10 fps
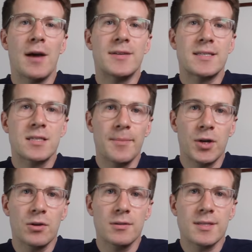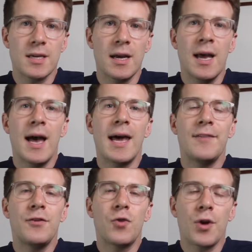have a stomach ulcer, and
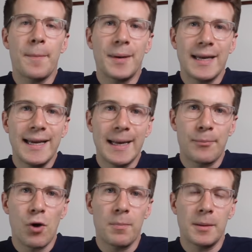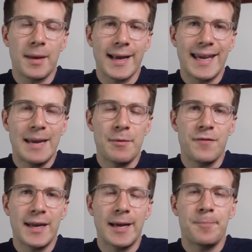if you've got a bleeding problem like
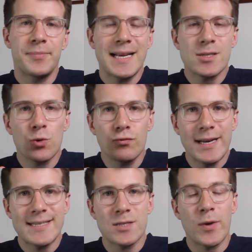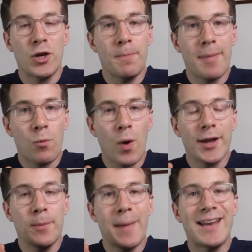haemophilia, these are all reasons why
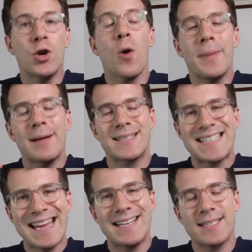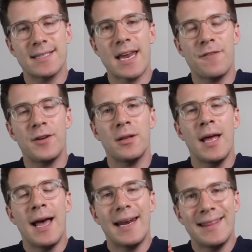you may not be able to take Sildenafil,
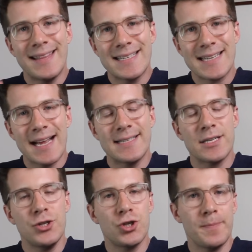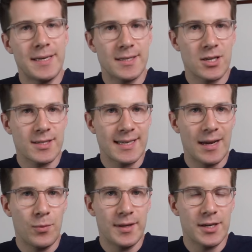and in this case, you should be discussing
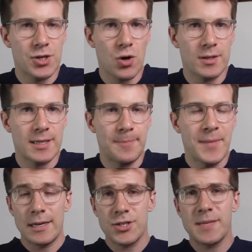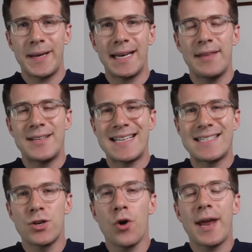it with your doctor. Now, just to be clear, this
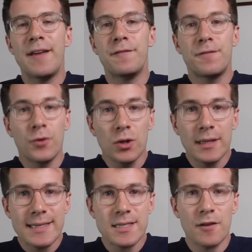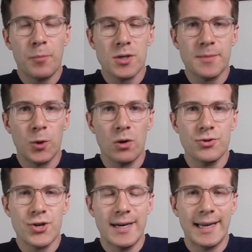is not a full list of possible
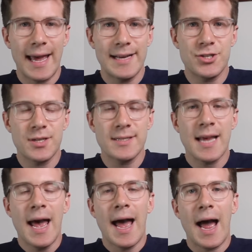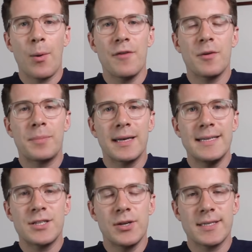contraindications. However, please do